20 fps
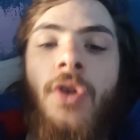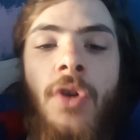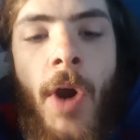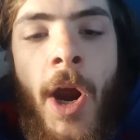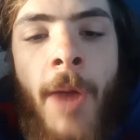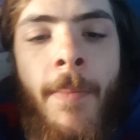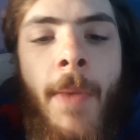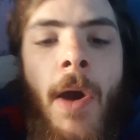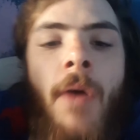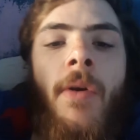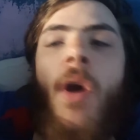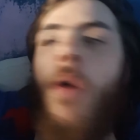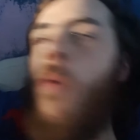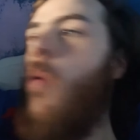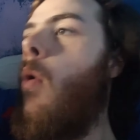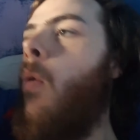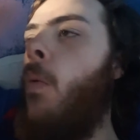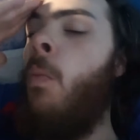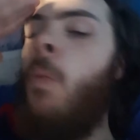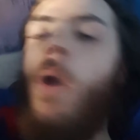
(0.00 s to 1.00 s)
You alright,
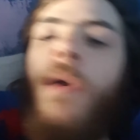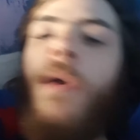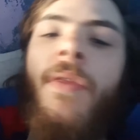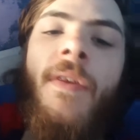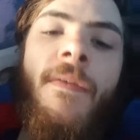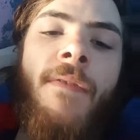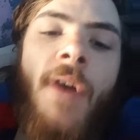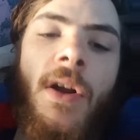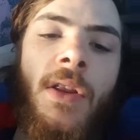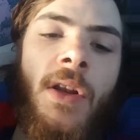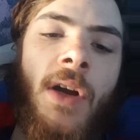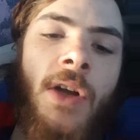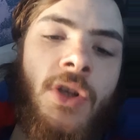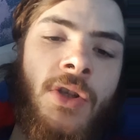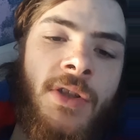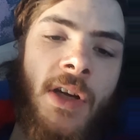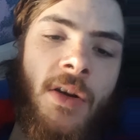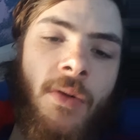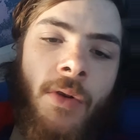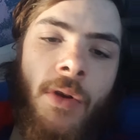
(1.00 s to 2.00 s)
Mario? What the fuck did I
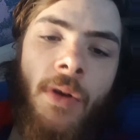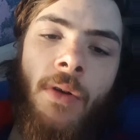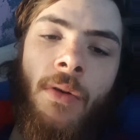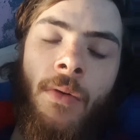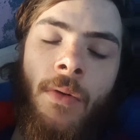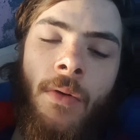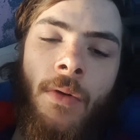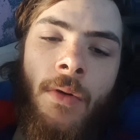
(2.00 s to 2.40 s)
just tell you?